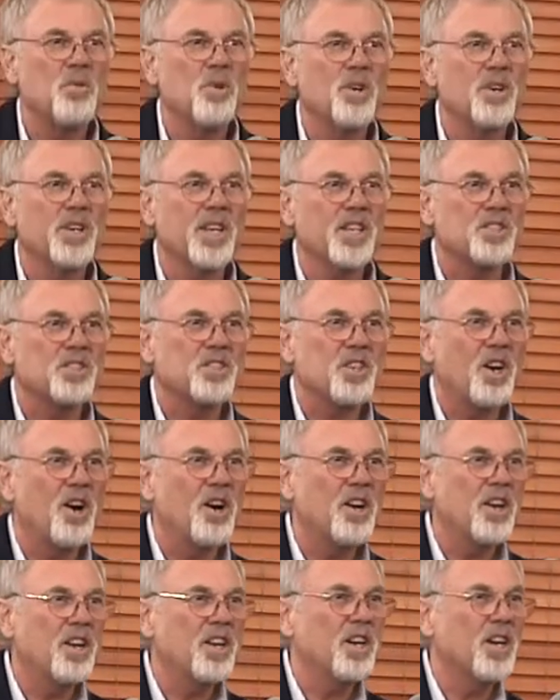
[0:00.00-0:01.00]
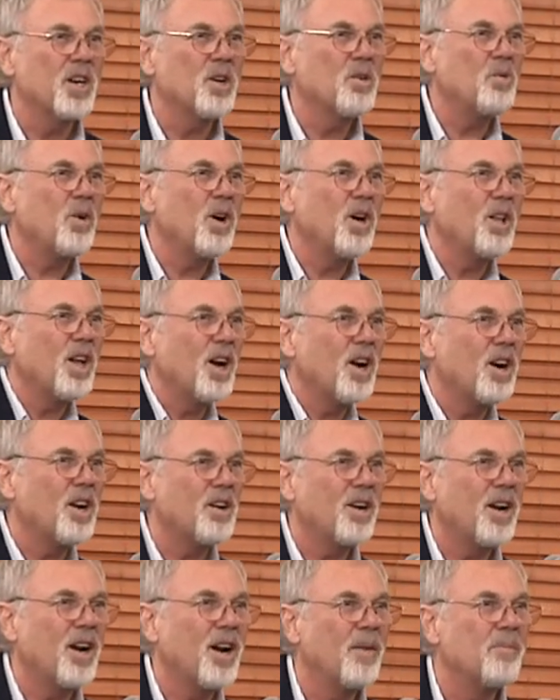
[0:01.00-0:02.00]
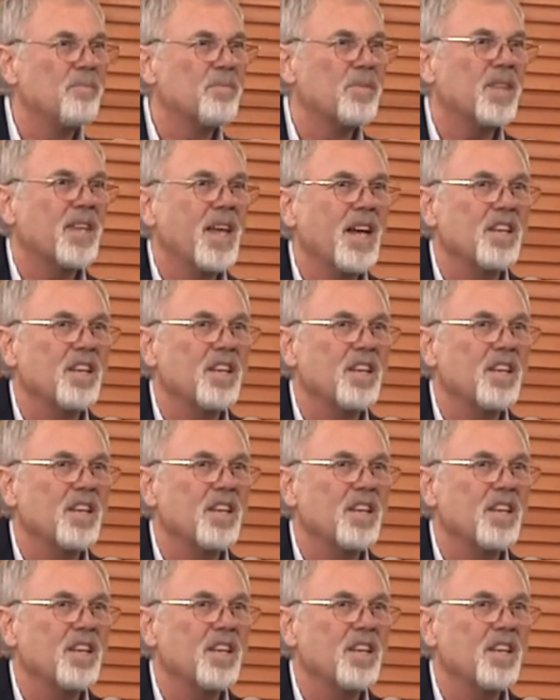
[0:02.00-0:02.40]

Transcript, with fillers: we'll get started here while our um,